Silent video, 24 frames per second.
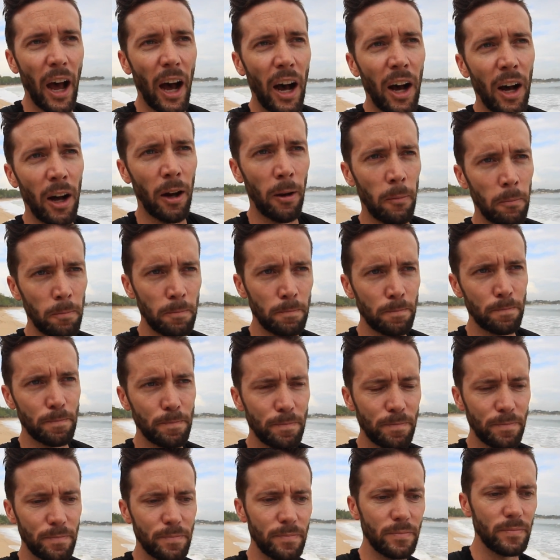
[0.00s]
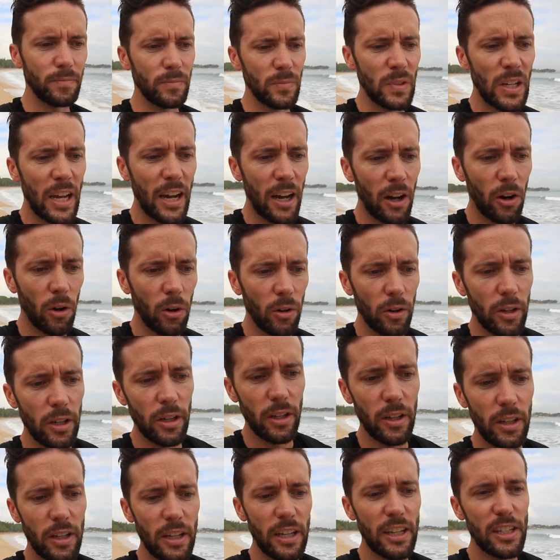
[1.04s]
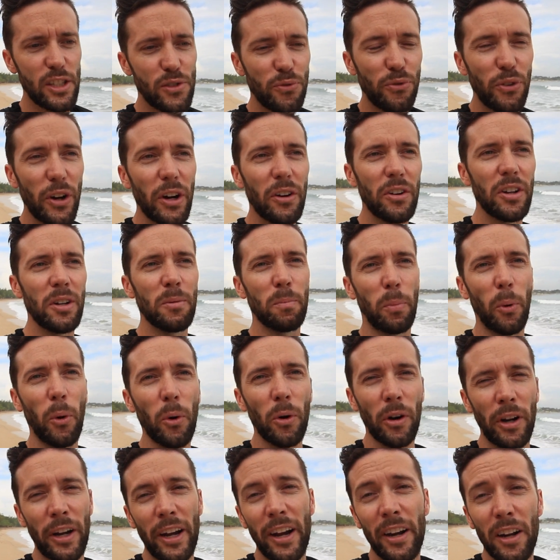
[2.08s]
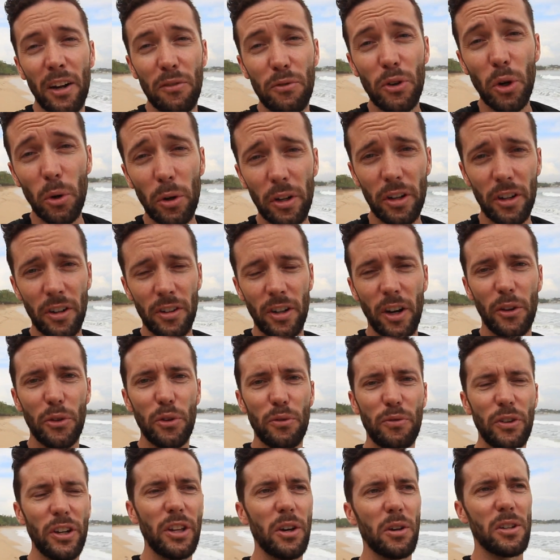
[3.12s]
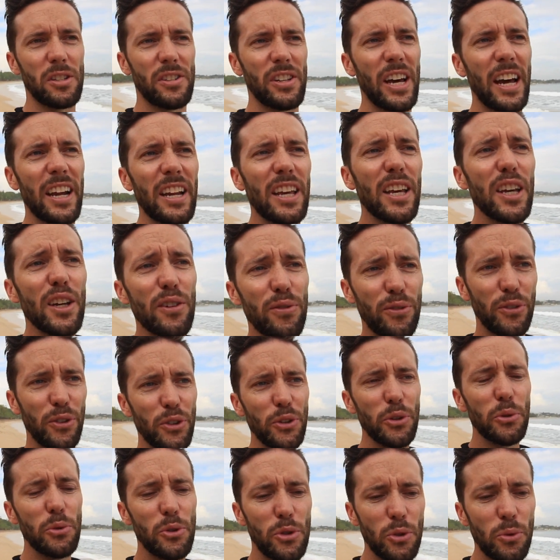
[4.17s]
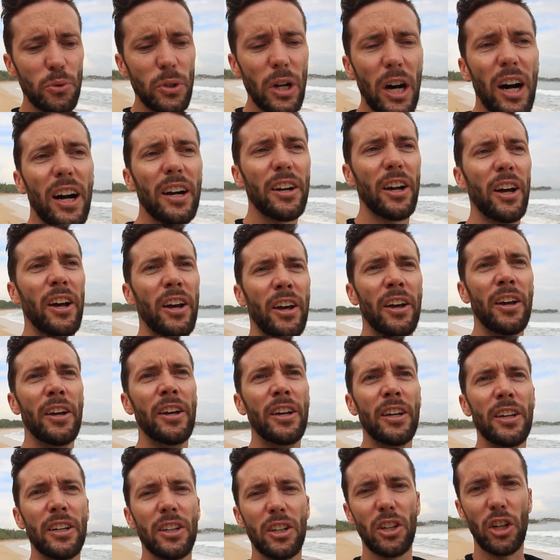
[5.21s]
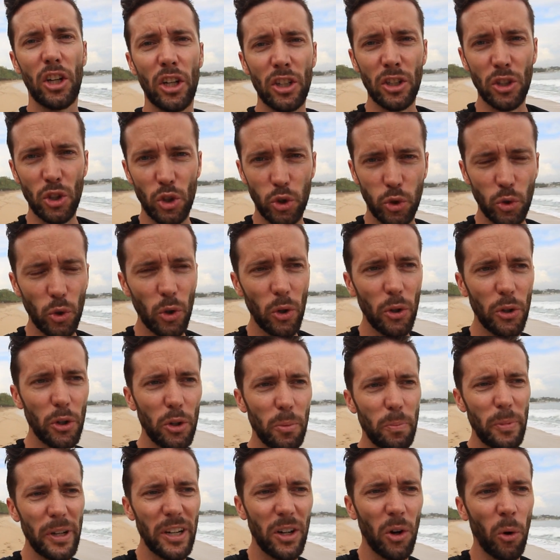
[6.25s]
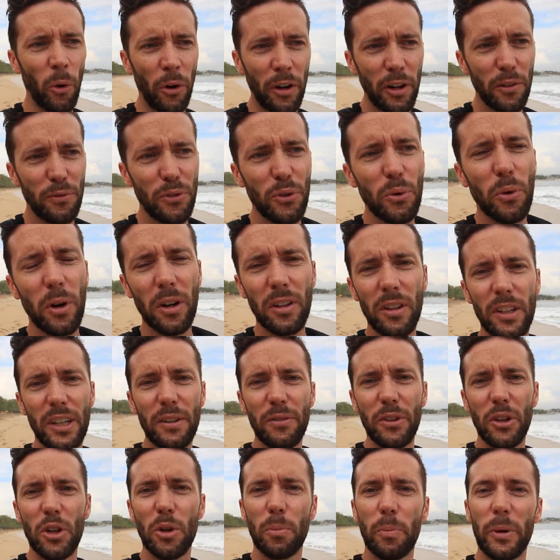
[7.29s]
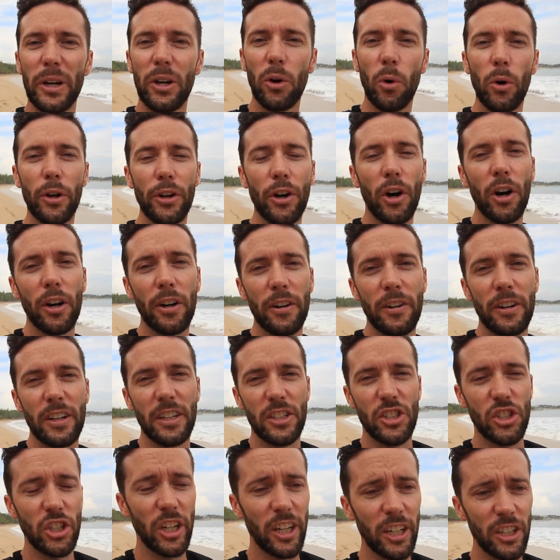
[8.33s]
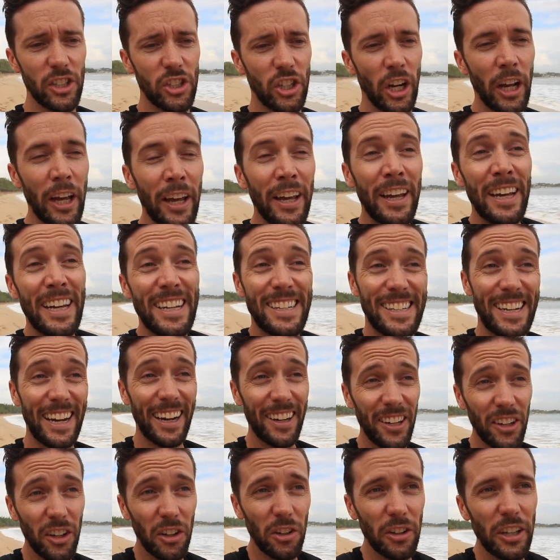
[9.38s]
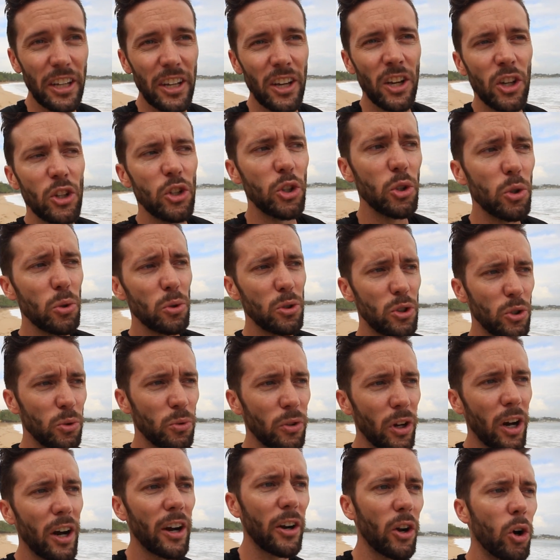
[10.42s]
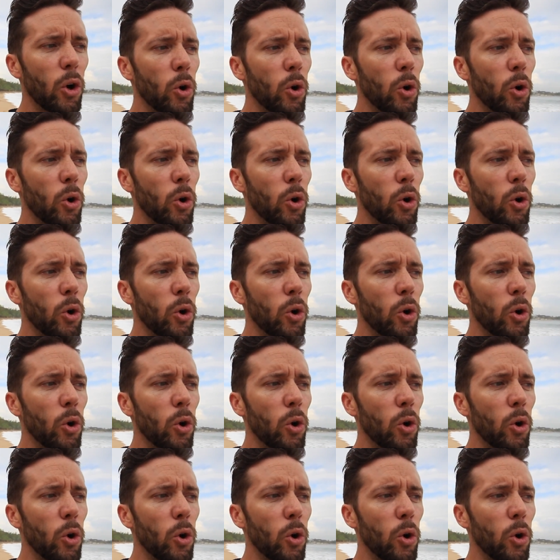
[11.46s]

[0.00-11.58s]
Um, now, it's very important, and I've noted in other videos, that if you do not control your Bitcoin, if you are leaving your Bitcoin on an exchange, technically you do not